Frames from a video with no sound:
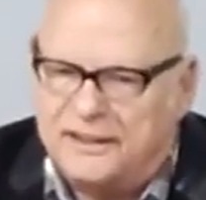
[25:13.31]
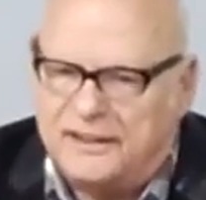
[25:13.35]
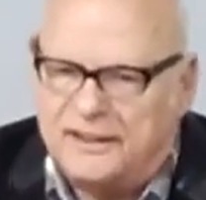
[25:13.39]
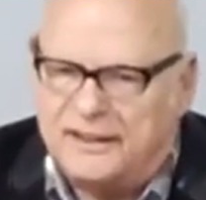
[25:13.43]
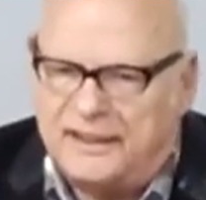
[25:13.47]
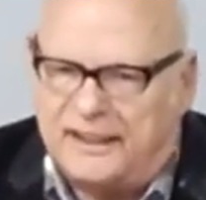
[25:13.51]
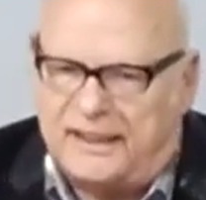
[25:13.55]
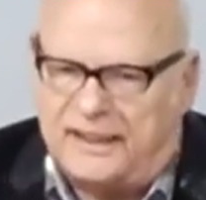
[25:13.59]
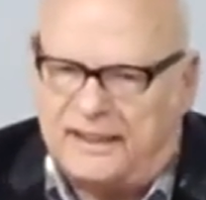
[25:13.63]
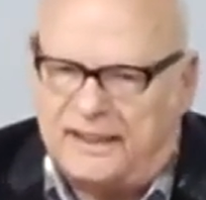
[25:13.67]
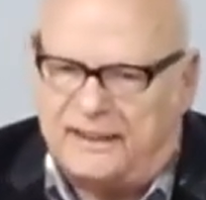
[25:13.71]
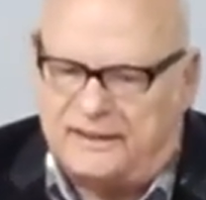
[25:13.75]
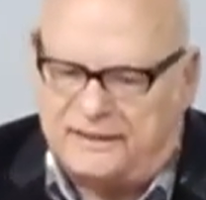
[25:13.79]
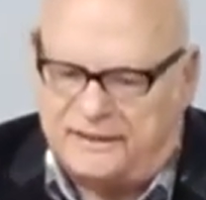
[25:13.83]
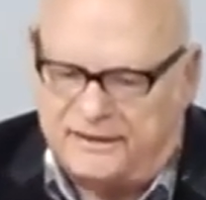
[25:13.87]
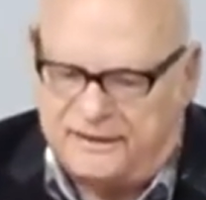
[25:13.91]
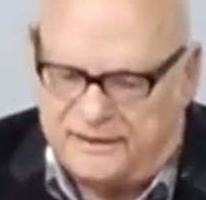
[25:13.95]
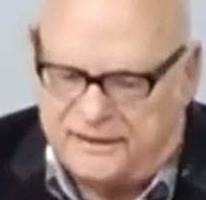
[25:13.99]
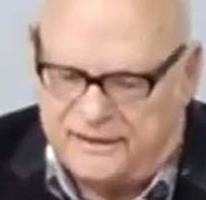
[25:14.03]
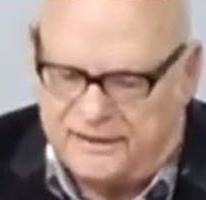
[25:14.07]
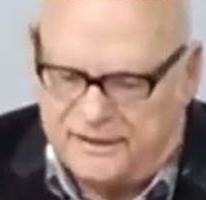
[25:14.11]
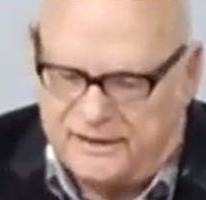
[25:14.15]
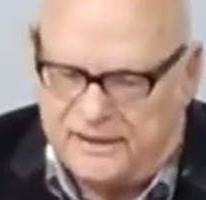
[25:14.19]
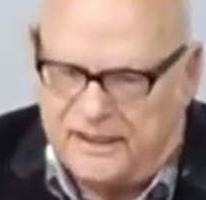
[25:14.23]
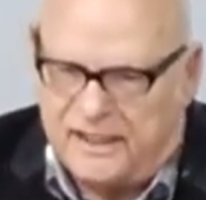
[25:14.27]
and
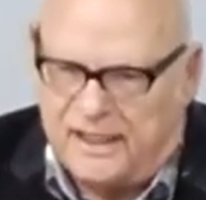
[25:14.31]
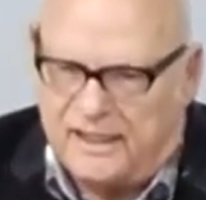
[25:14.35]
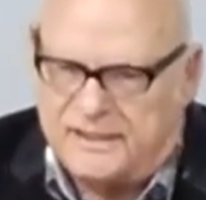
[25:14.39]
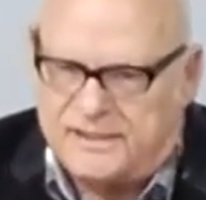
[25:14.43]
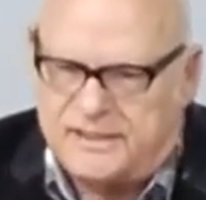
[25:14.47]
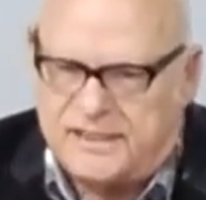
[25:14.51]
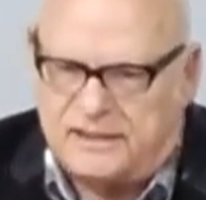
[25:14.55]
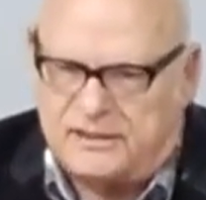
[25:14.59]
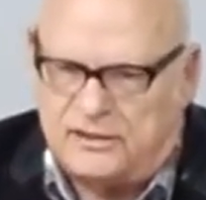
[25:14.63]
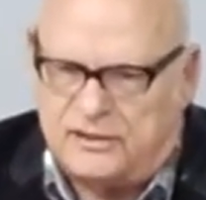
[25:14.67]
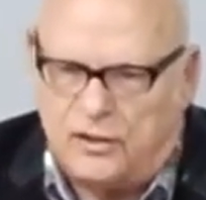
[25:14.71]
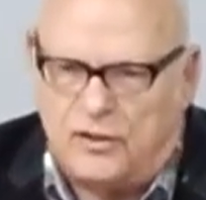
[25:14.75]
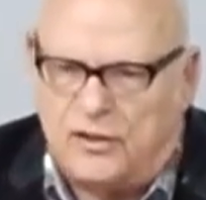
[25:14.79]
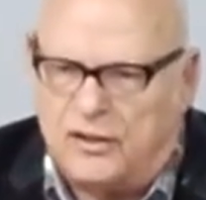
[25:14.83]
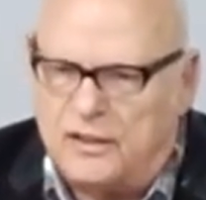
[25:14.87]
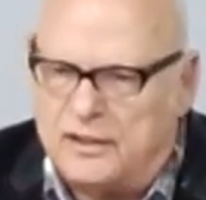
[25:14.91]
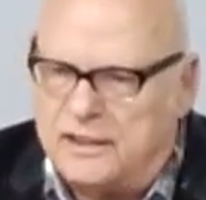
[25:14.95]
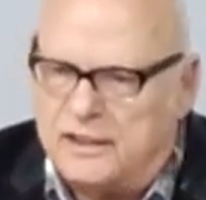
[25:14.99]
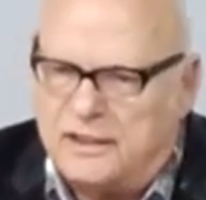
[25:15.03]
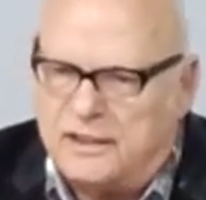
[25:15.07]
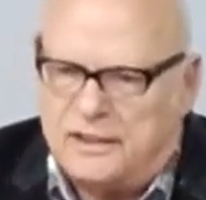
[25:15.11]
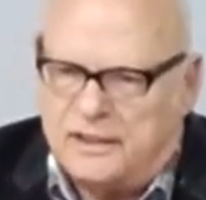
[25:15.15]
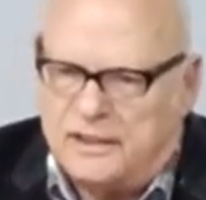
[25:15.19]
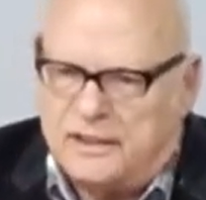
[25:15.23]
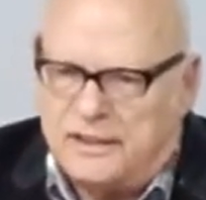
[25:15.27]
i said
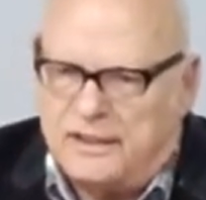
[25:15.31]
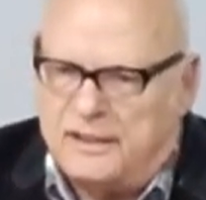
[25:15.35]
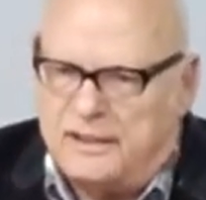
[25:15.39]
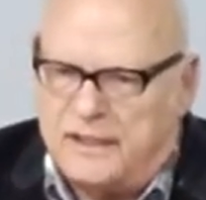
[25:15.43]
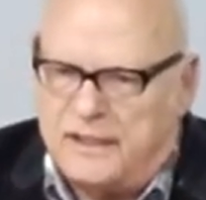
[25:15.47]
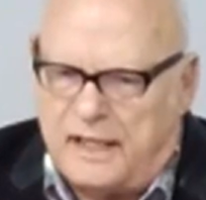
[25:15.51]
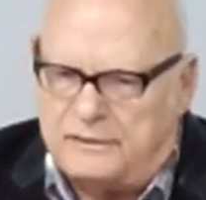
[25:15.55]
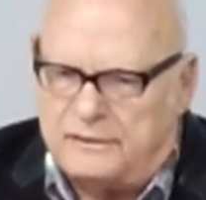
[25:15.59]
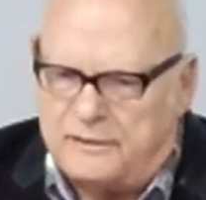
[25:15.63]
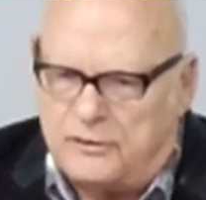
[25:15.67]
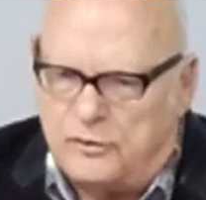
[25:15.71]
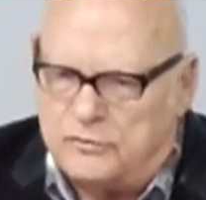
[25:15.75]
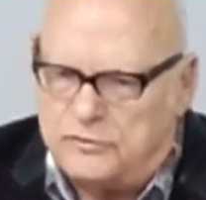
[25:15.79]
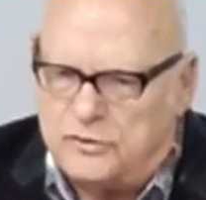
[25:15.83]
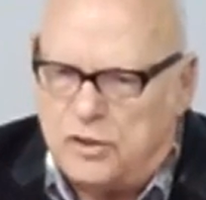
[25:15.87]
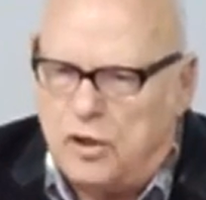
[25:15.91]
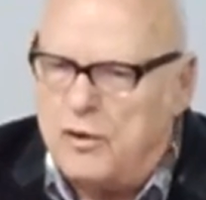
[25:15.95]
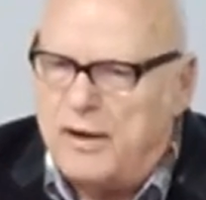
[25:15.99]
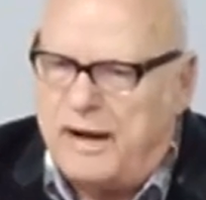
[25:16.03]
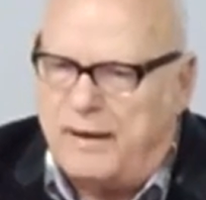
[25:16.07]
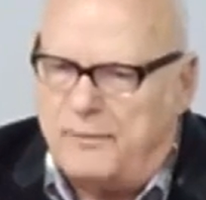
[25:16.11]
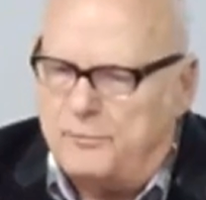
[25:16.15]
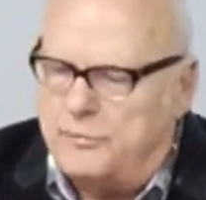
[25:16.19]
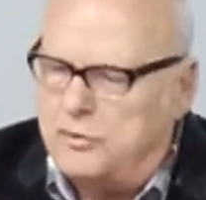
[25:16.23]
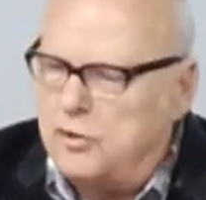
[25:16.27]
lord i don't
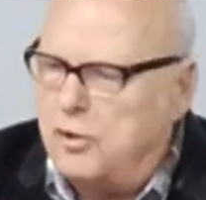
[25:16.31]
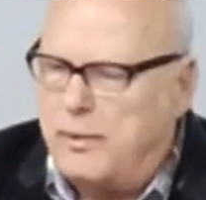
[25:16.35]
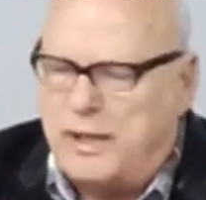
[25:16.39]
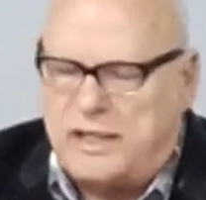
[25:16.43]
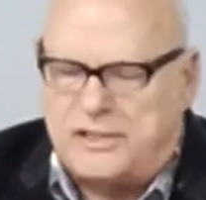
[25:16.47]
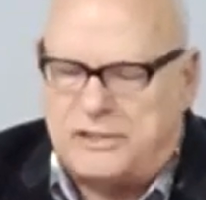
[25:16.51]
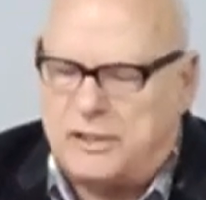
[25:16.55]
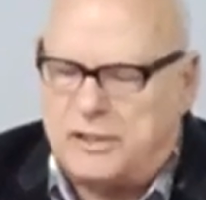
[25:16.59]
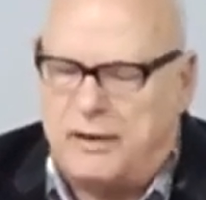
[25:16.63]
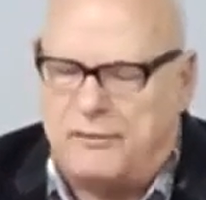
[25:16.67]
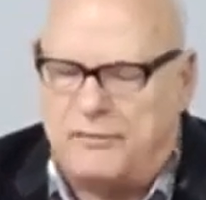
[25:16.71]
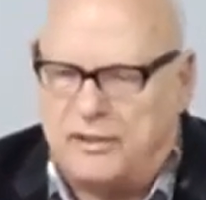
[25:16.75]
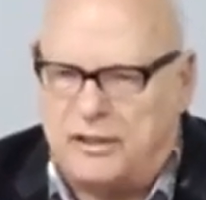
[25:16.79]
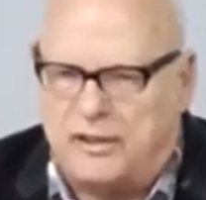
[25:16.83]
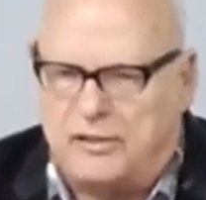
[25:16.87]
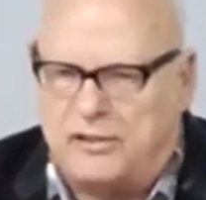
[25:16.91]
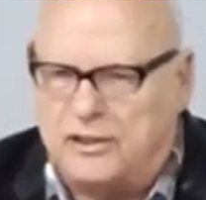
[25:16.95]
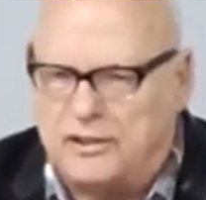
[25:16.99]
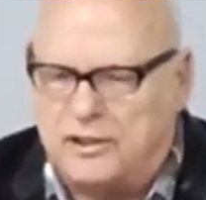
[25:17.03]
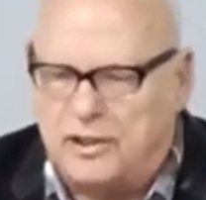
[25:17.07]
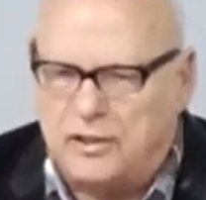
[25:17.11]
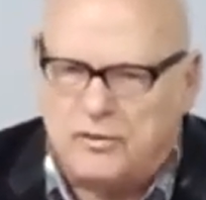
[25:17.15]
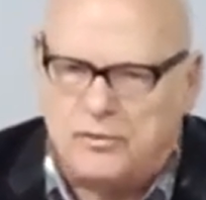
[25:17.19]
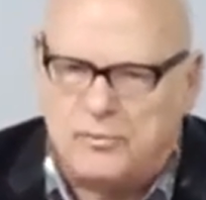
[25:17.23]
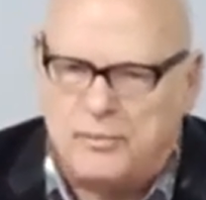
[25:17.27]
have nobody's ever going to
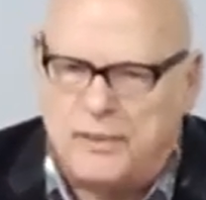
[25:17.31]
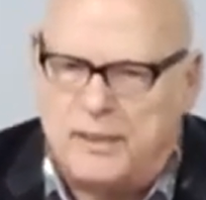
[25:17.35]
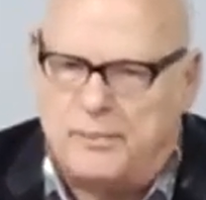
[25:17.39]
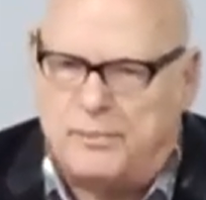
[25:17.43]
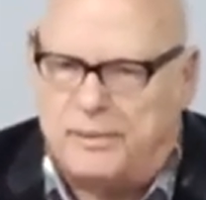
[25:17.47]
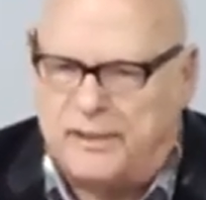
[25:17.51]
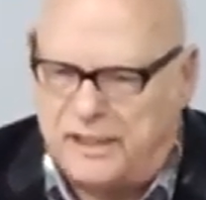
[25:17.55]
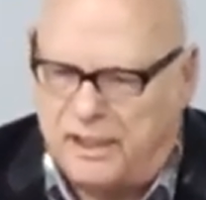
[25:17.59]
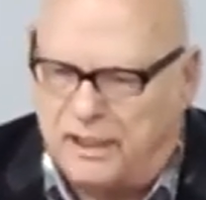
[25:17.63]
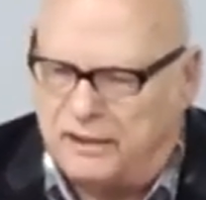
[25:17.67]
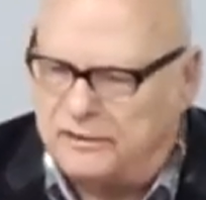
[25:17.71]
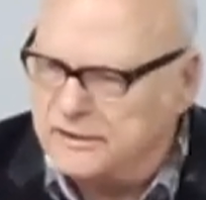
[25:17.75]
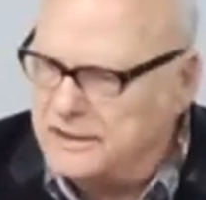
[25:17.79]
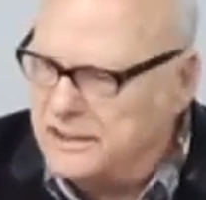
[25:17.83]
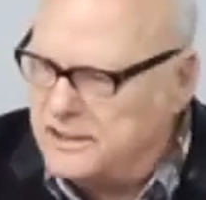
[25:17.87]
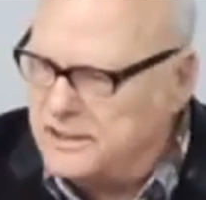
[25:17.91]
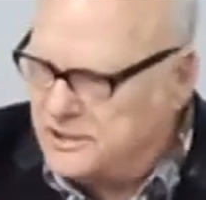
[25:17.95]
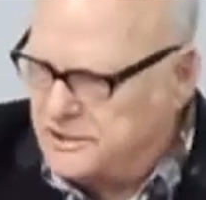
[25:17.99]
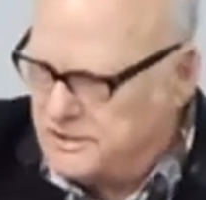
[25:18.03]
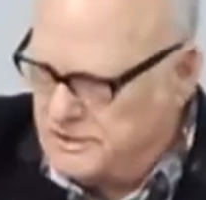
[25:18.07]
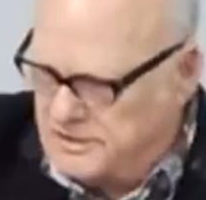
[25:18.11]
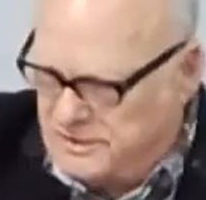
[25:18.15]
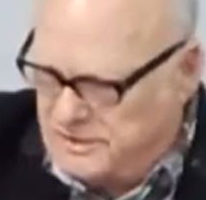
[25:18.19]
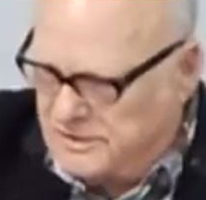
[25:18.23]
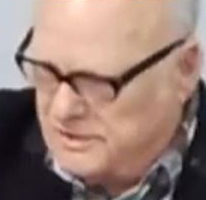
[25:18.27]
know me beyond
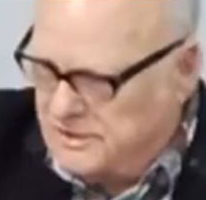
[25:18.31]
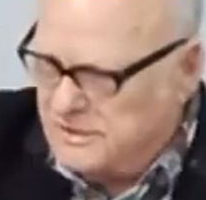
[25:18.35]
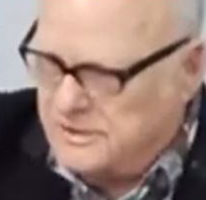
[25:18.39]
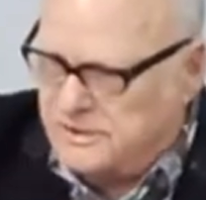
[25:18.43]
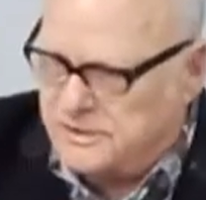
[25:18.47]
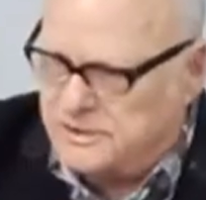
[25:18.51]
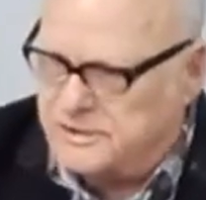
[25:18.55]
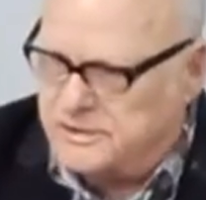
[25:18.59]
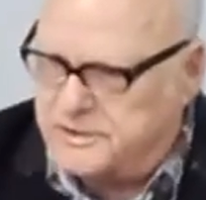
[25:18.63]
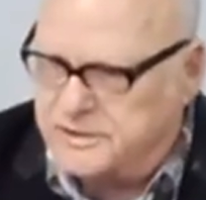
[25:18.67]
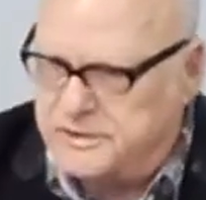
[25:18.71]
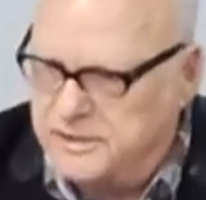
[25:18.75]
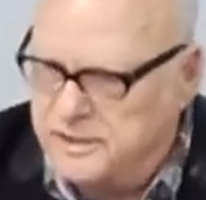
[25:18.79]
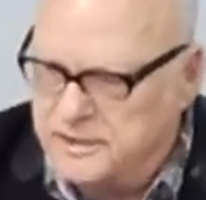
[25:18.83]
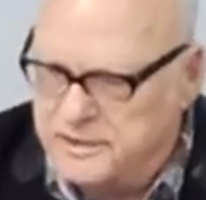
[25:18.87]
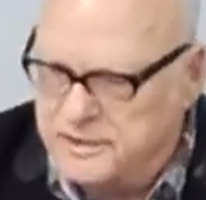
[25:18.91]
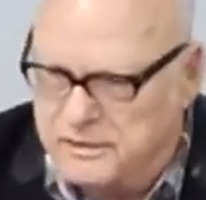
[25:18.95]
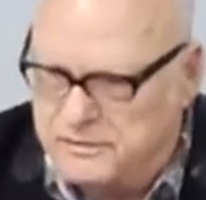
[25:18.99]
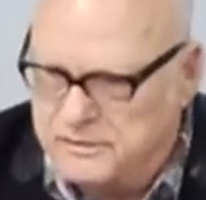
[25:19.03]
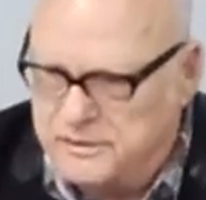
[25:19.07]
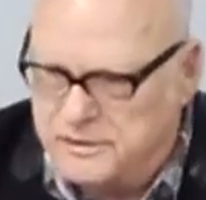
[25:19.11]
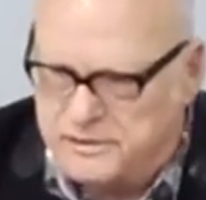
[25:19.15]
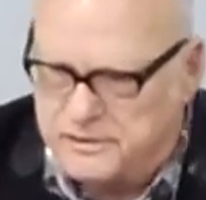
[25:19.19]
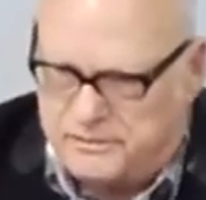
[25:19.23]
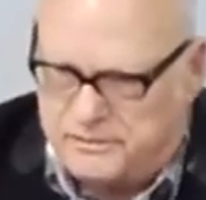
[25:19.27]
this
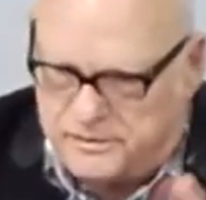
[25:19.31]
uh,